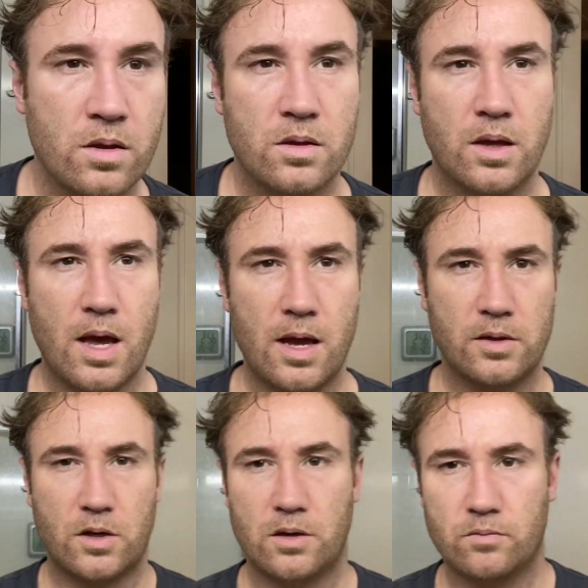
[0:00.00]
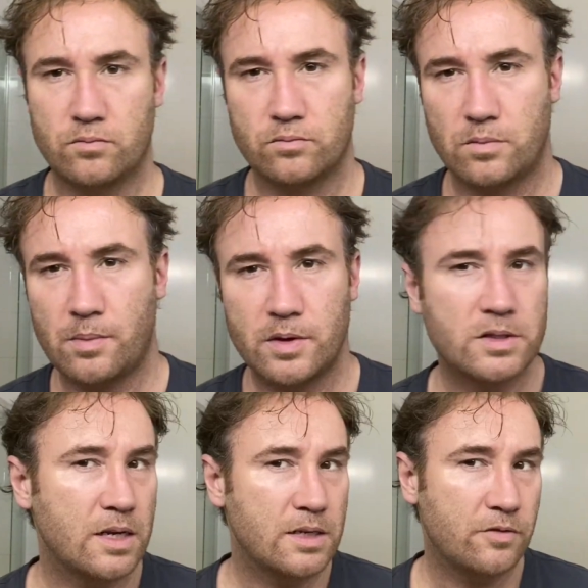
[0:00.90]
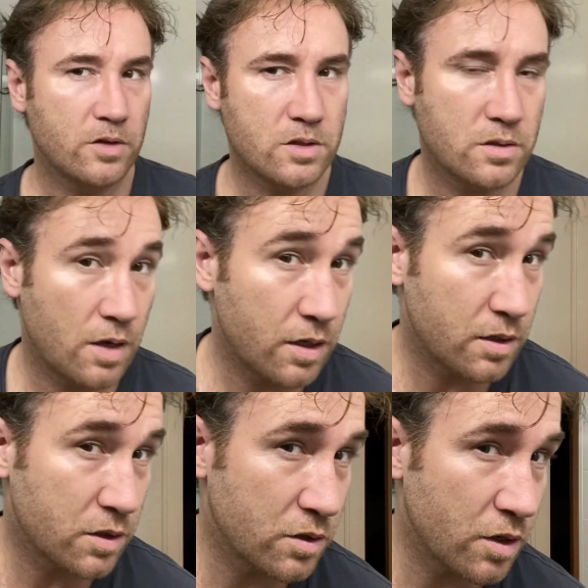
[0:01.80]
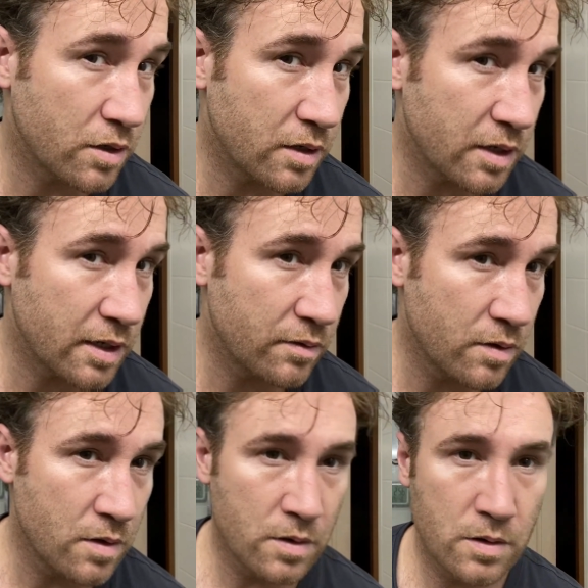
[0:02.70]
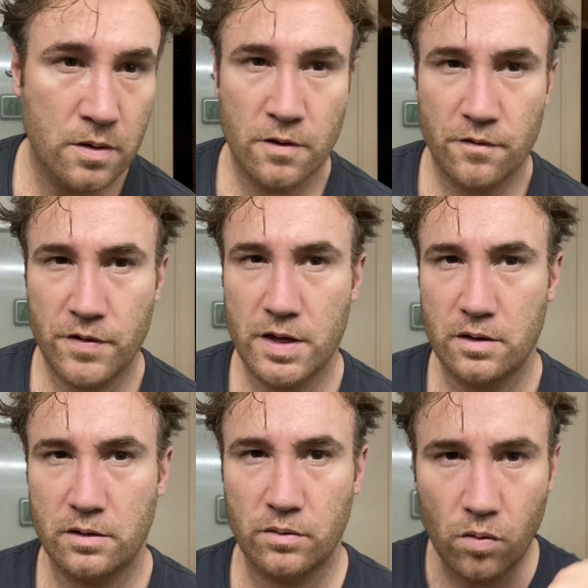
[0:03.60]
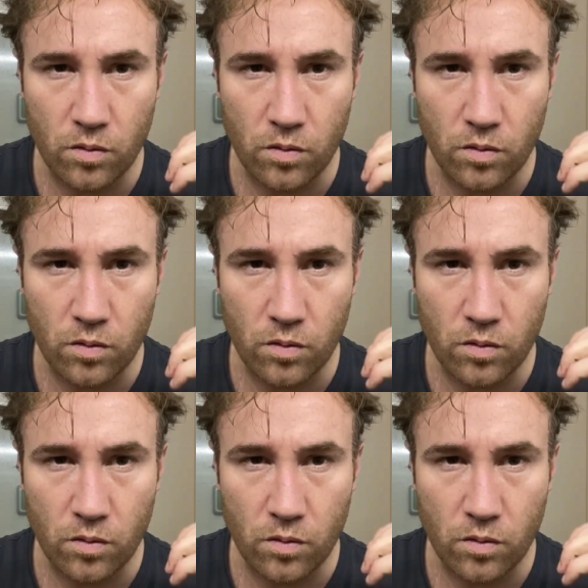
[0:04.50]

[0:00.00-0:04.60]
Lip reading: Okay, so maybe you see a difference. I certainly feel